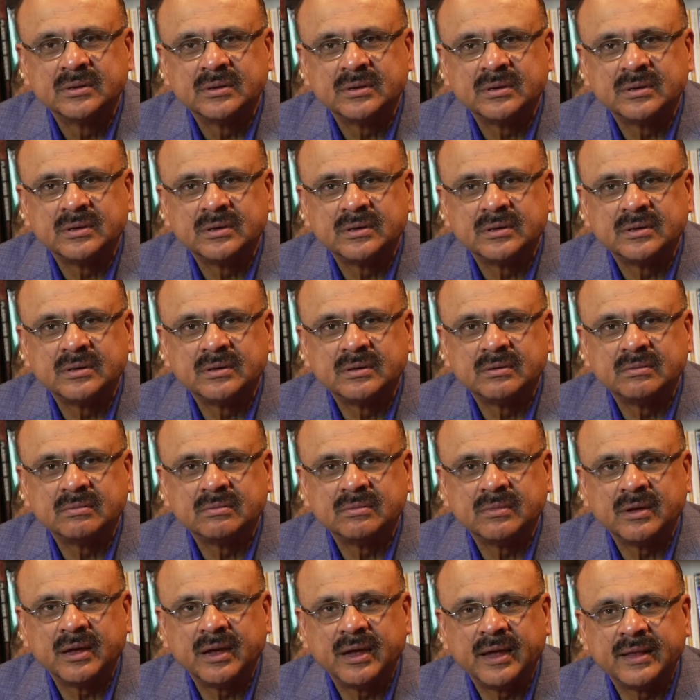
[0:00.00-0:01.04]

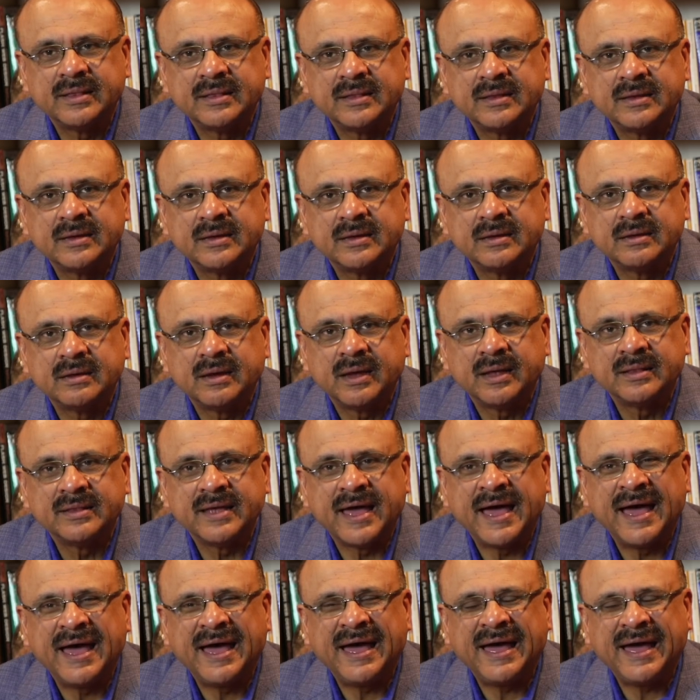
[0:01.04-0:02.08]
at
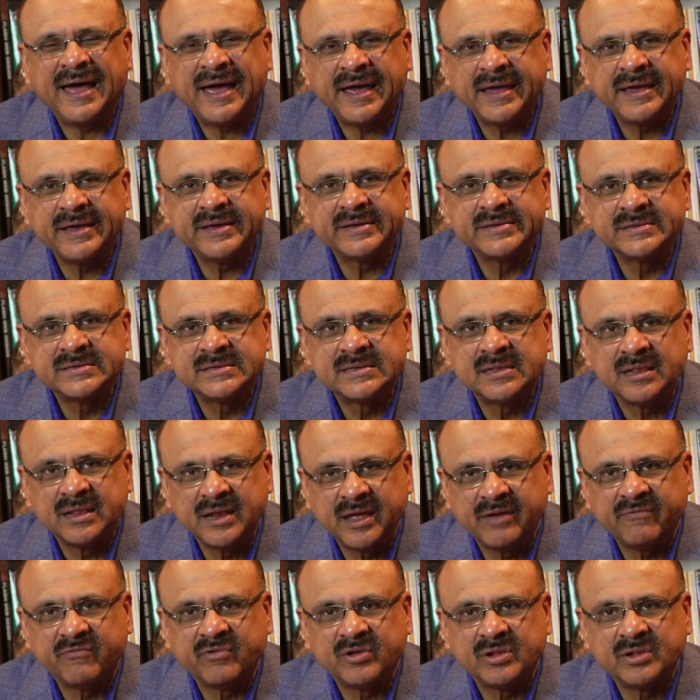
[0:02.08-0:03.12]
the highest
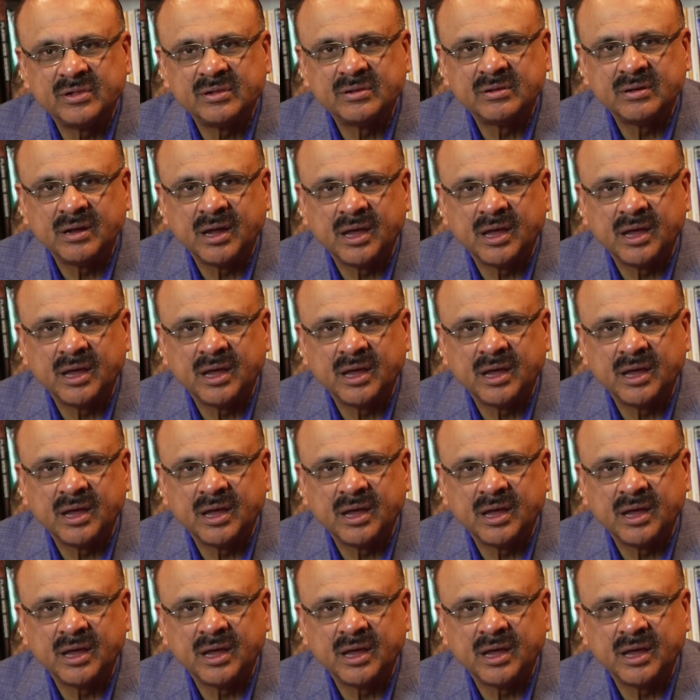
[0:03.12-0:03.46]
level.